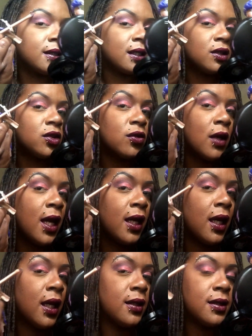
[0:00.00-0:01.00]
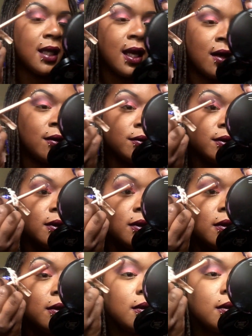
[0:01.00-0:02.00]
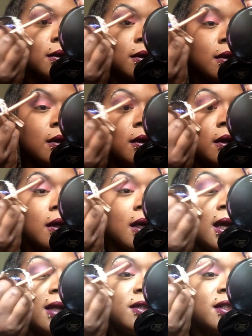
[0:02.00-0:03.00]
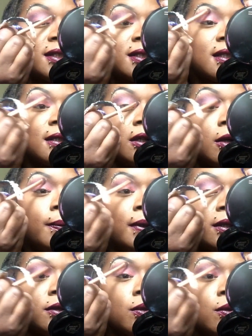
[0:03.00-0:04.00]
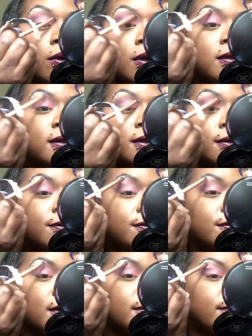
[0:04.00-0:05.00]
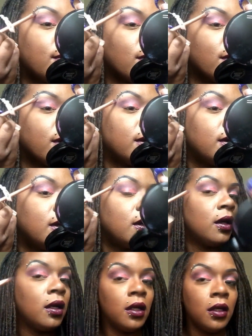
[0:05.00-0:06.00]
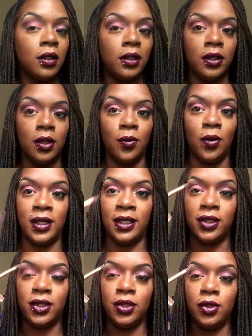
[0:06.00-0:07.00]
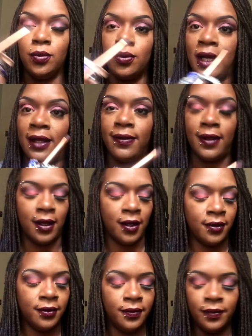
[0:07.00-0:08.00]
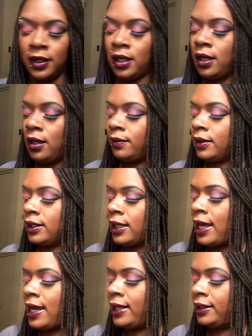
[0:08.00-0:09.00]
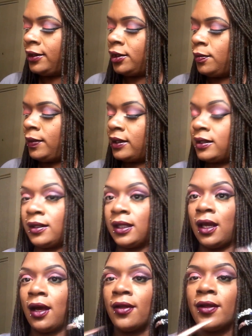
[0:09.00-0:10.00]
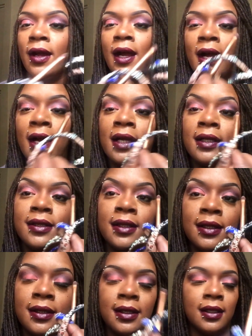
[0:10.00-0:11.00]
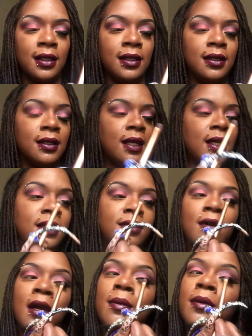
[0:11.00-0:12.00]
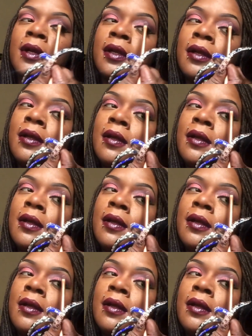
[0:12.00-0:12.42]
and dragging it down, and just a little bit towards the front part. You don't want it too bright there. I'm going to add a little bit to the other eye since it isn't as vibrant.